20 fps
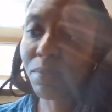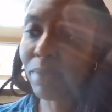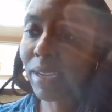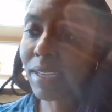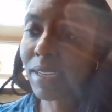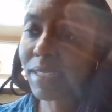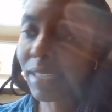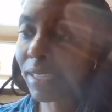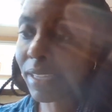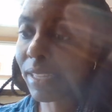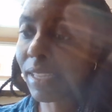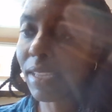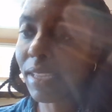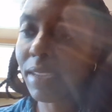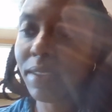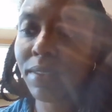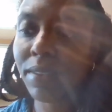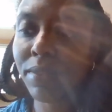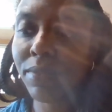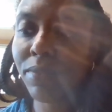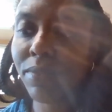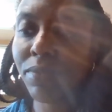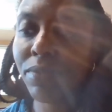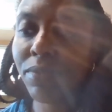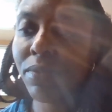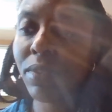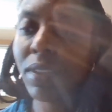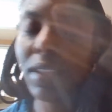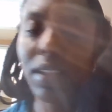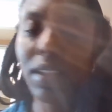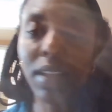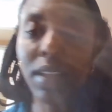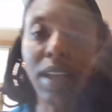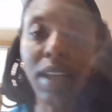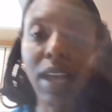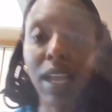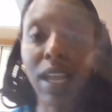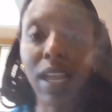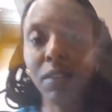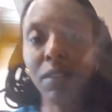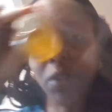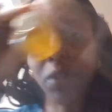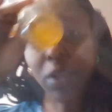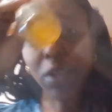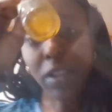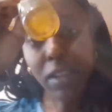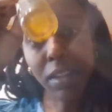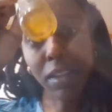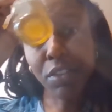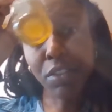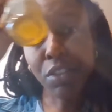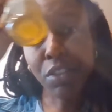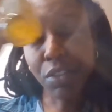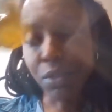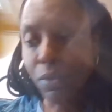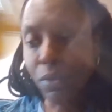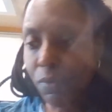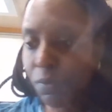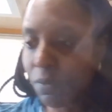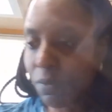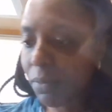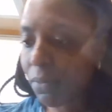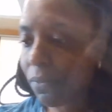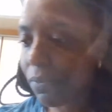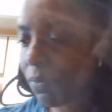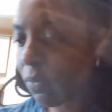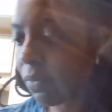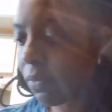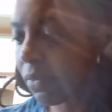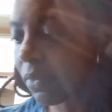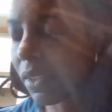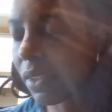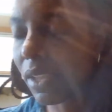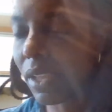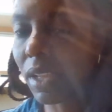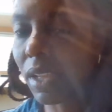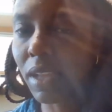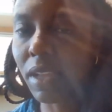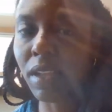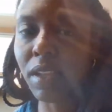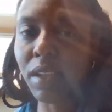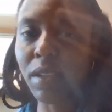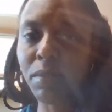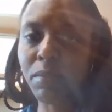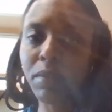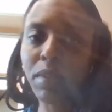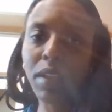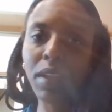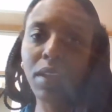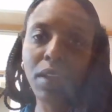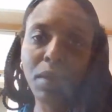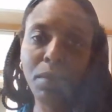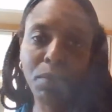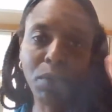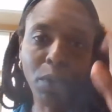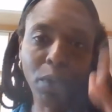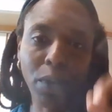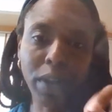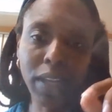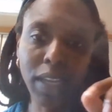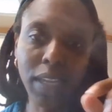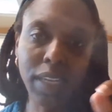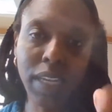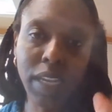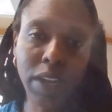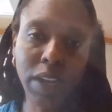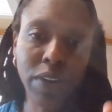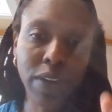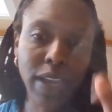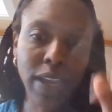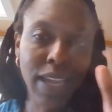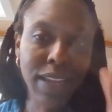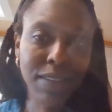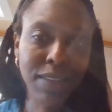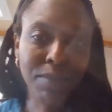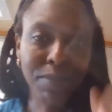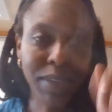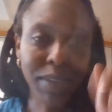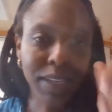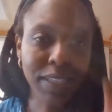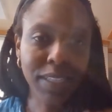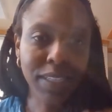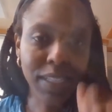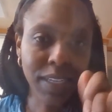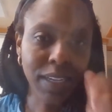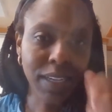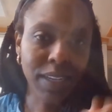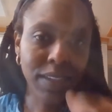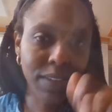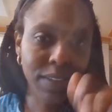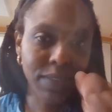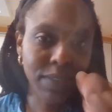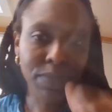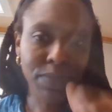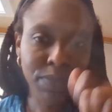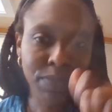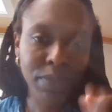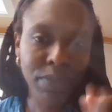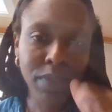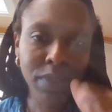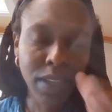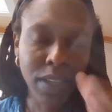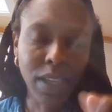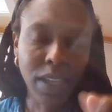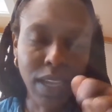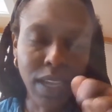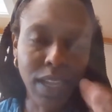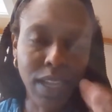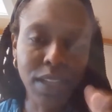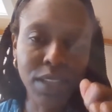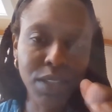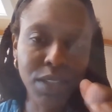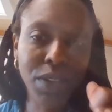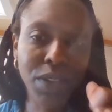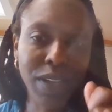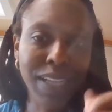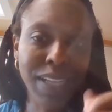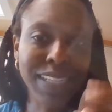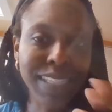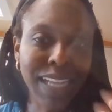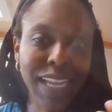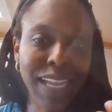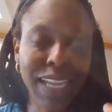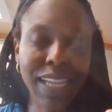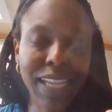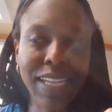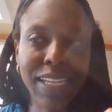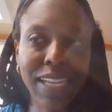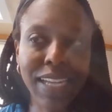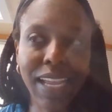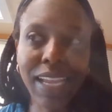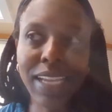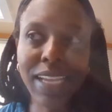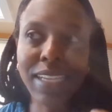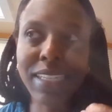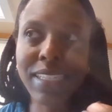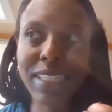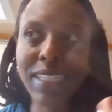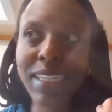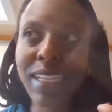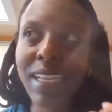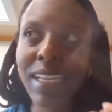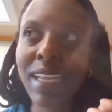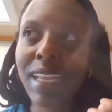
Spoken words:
basically. Olive oil will do. Pour it in there and mix it until it's like a nice,